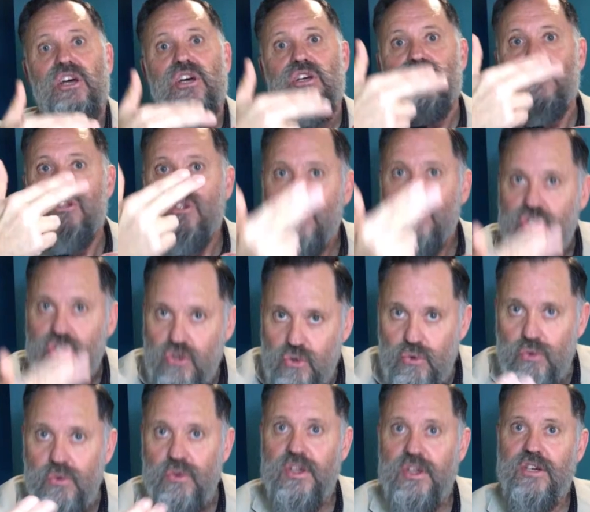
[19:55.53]
to
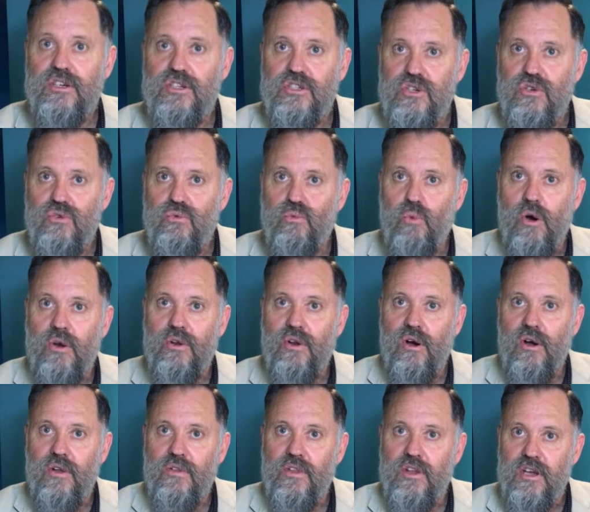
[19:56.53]
do things you want
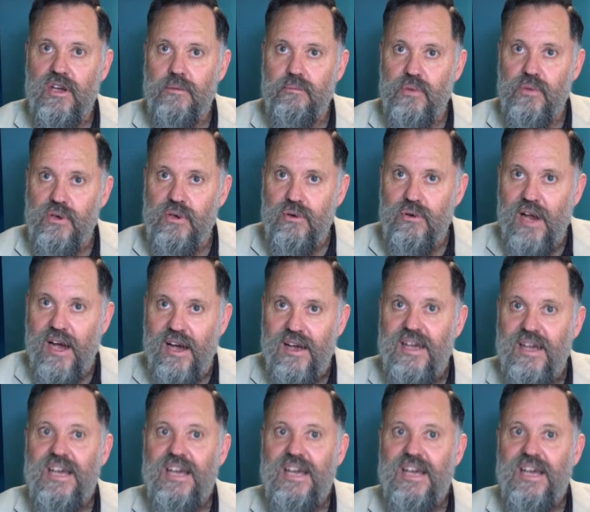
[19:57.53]
on the computer.